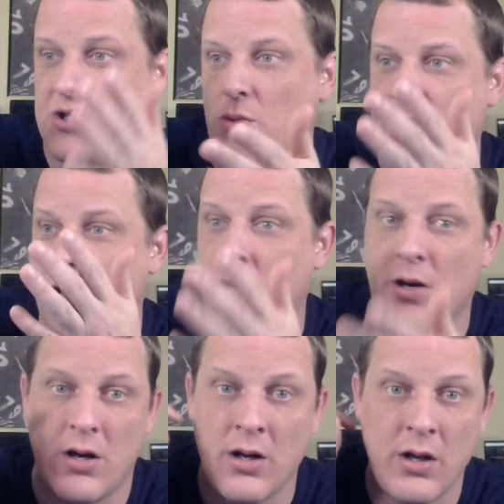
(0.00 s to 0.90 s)
between
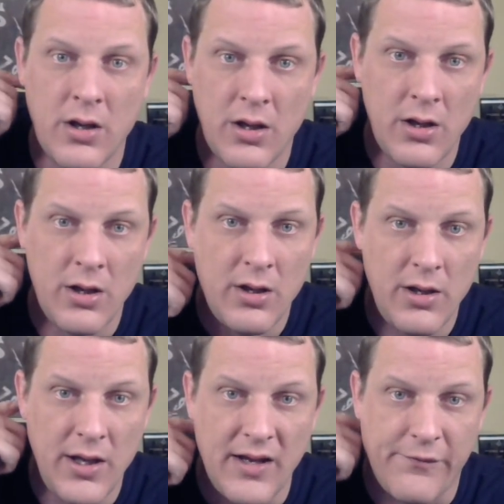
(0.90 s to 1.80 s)
her
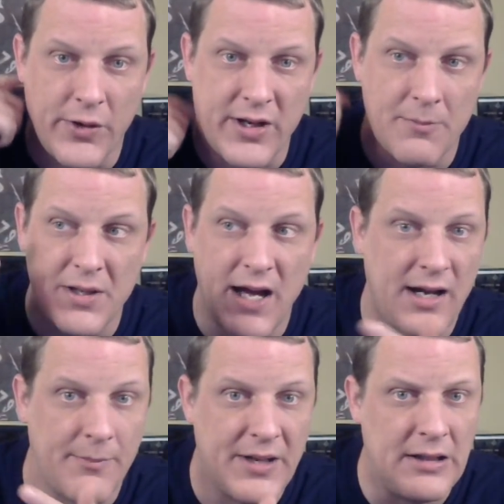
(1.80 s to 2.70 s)
and freaking
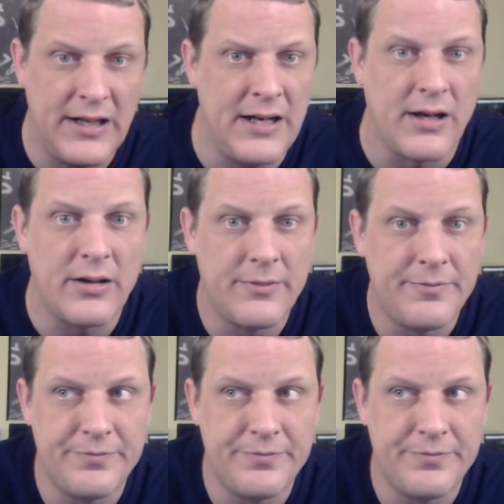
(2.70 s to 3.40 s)
Bianca Belair.